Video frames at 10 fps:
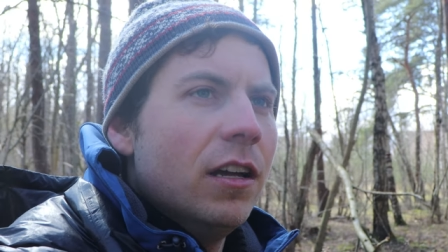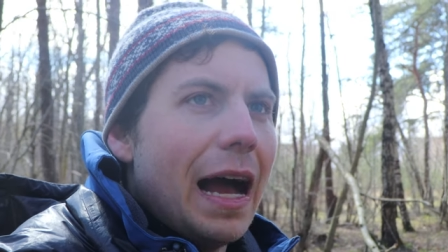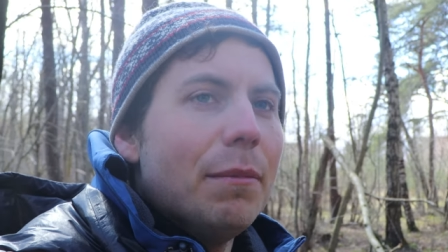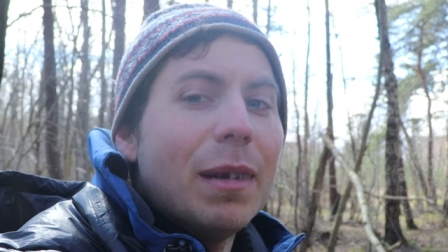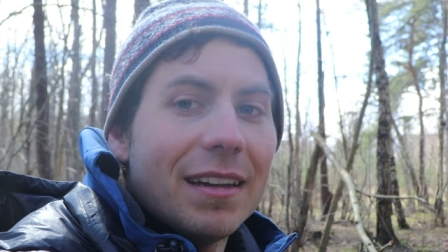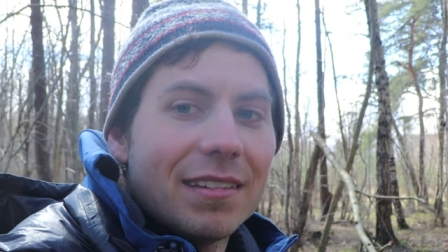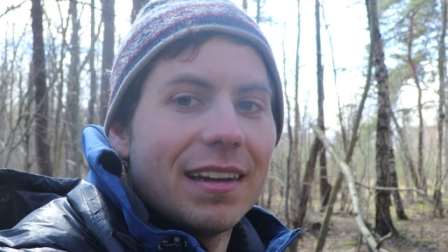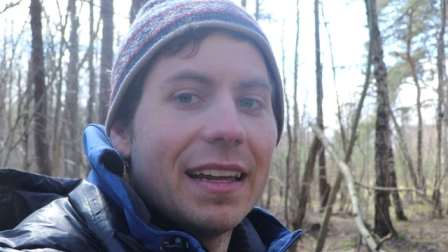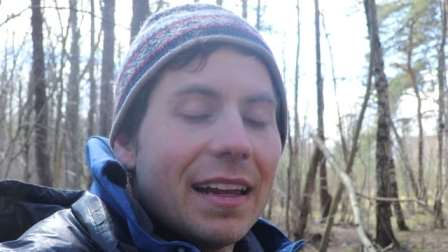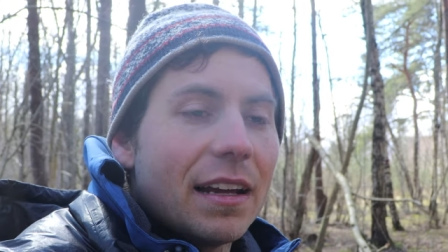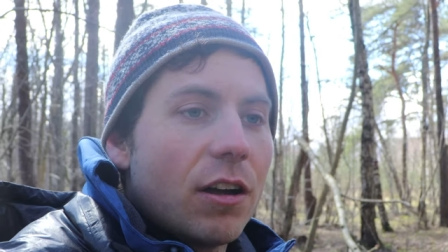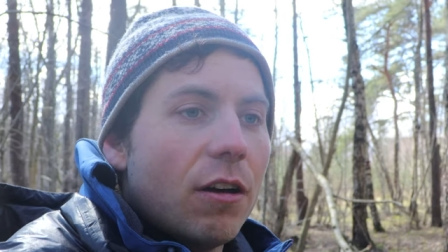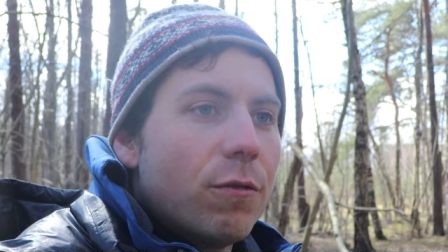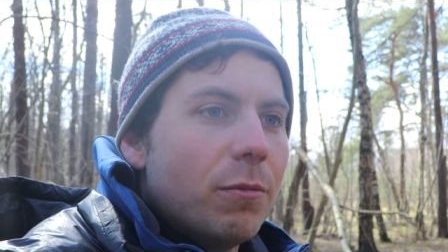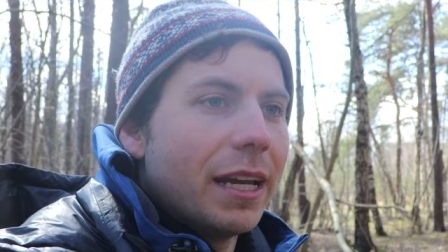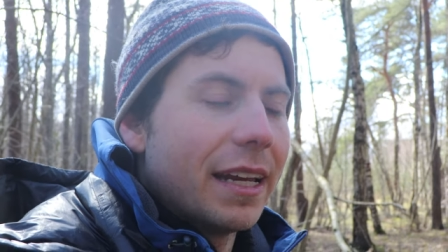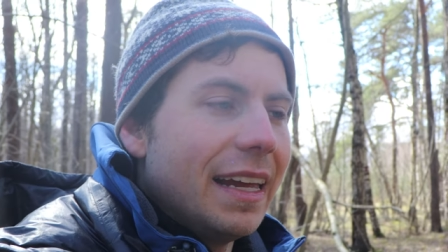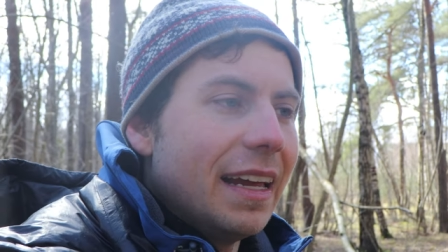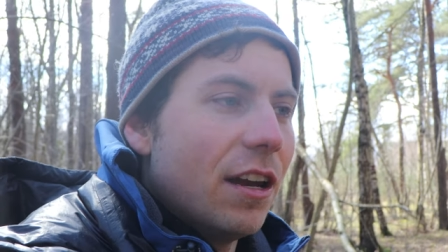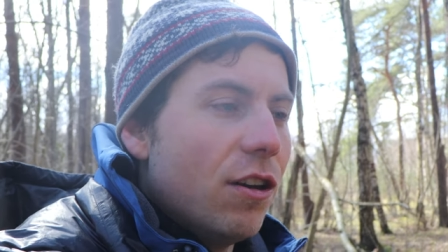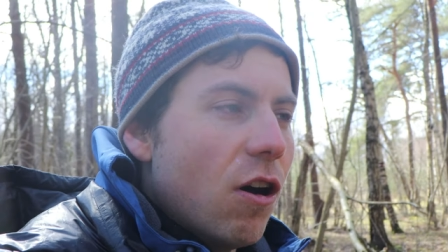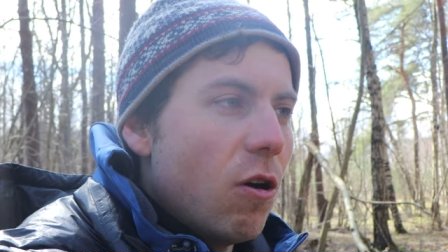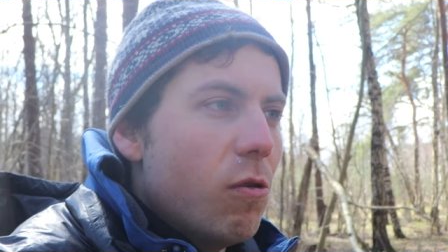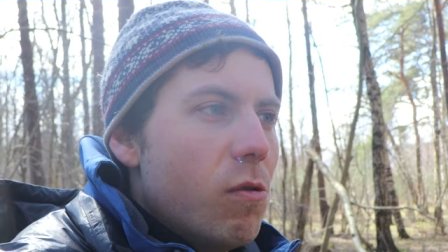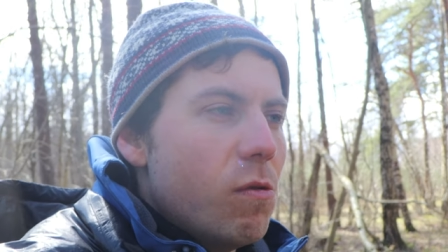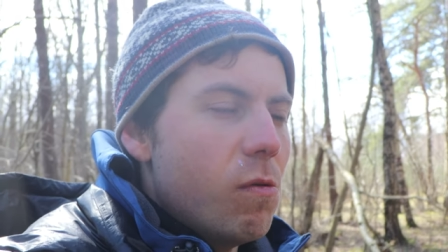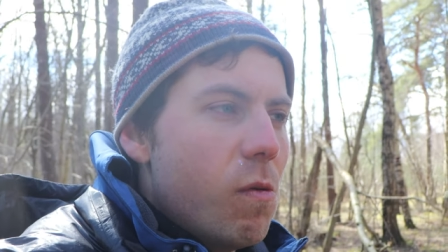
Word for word: I'm not saying that government can't know